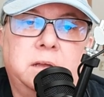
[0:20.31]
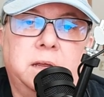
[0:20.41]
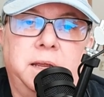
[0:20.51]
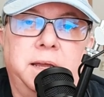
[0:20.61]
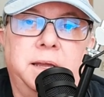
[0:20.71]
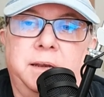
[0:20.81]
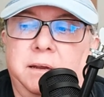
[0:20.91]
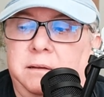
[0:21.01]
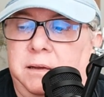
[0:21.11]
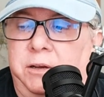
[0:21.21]
And
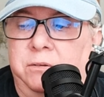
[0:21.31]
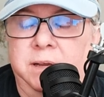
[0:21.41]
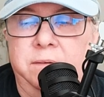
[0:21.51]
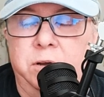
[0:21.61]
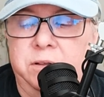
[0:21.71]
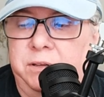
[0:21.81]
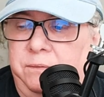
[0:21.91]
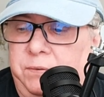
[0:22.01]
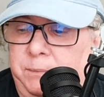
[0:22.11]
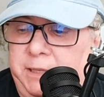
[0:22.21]
I don't have all the
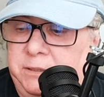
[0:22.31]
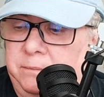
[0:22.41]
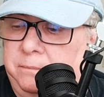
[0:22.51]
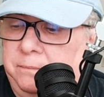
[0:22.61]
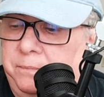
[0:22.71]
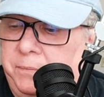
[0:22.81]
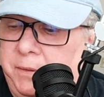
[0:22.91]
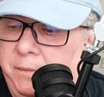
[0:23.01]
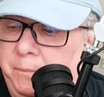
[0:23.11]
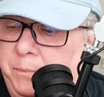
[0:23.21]
information,
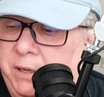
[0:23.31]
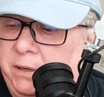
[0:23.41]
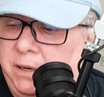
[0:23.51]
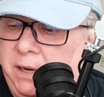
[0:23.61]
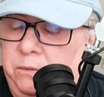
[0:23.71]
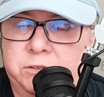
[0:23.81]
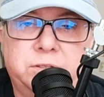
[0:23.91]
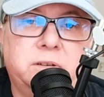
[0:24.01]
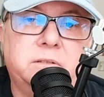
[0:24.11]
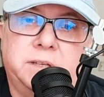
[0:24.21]
but I will
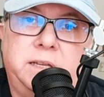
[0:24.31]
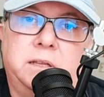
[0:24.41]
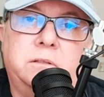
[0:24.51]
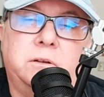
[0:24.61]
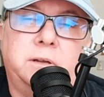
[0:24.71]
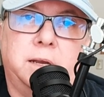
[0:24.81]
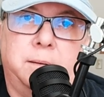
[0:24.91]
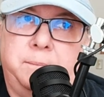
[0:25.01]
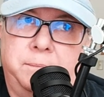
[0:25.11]
certainly look it up.